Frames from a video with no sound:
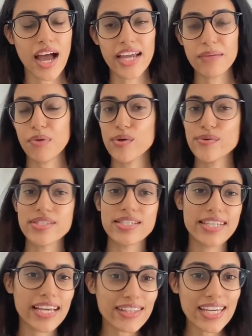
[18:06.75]
I post
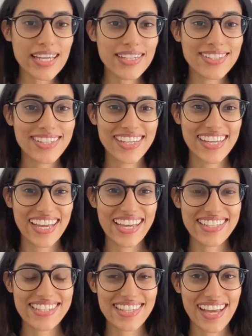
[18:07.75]
daily
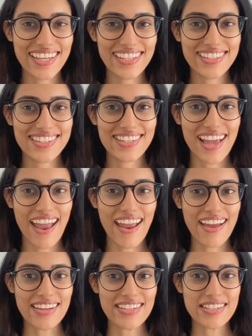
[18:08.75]
insights
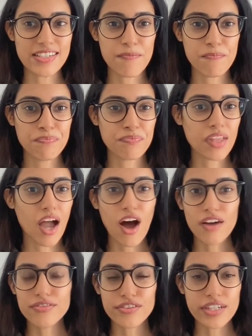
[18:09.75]
and
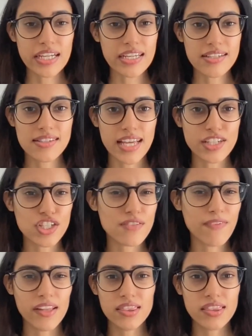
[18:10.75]
offerings and just
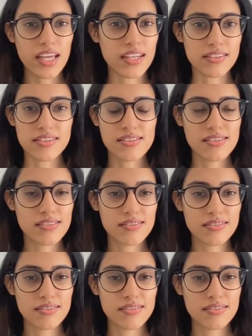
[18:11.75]
fun things,